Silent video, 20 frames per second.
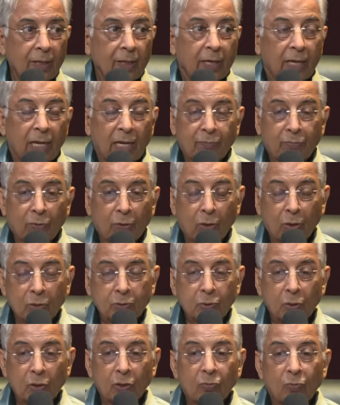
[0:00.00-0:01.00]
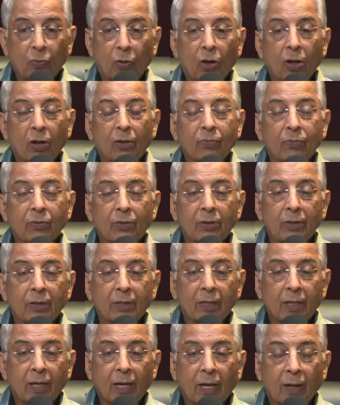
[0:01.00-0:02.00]
It will also involve
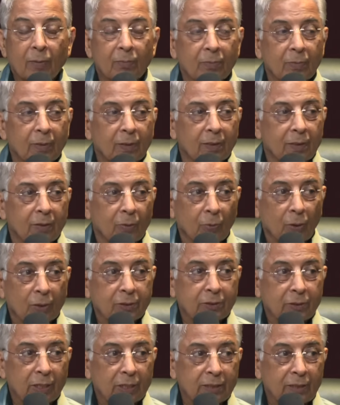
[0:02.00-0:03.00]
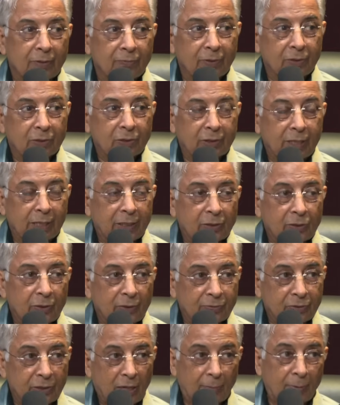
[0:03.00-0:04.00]
the consent of the states of
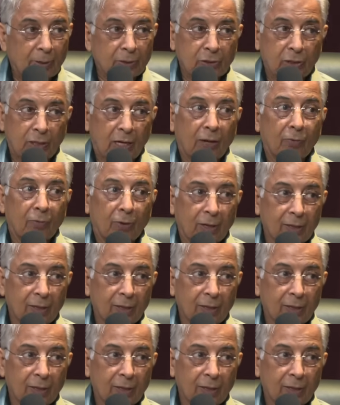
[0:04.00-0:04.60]
Sabah Sarawak.